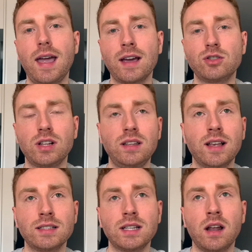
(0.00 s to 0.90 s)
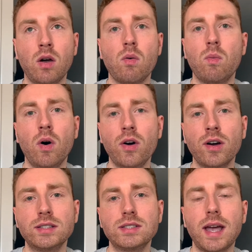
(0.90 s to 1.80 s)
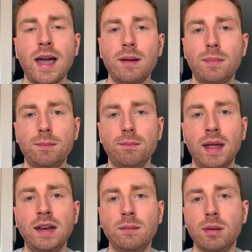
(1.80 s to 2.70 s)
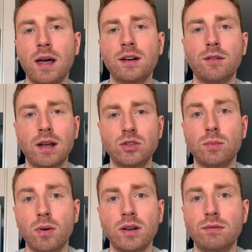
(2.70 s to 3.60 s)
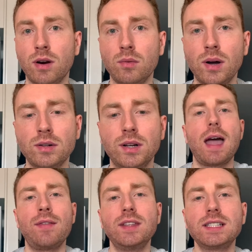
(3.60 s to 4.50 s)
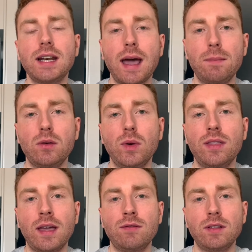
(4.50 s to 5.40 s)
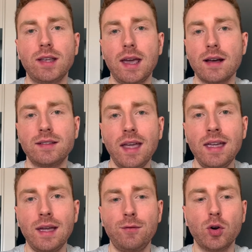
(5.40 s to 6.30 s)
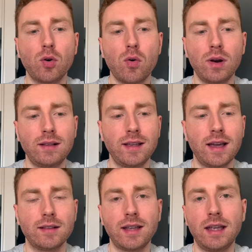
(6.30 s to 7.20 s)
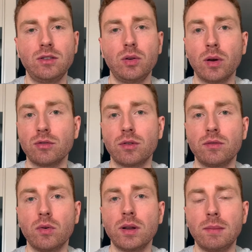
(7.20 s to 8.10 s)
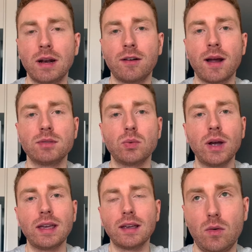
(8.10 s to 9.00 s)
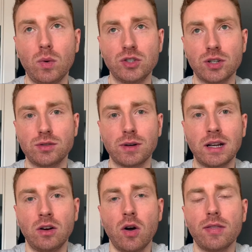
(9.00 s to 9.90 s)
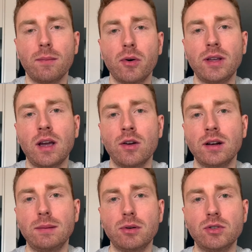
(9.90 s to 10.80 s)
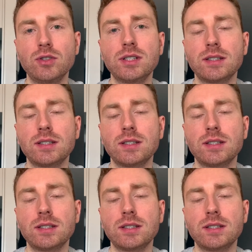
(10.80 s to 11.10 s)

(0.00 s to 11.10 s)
actually does a lot worse at beating blood around your body very well. And this can happen with even TRT if you're calling TRT 240 milligrams a week, which it's really not. The body only produces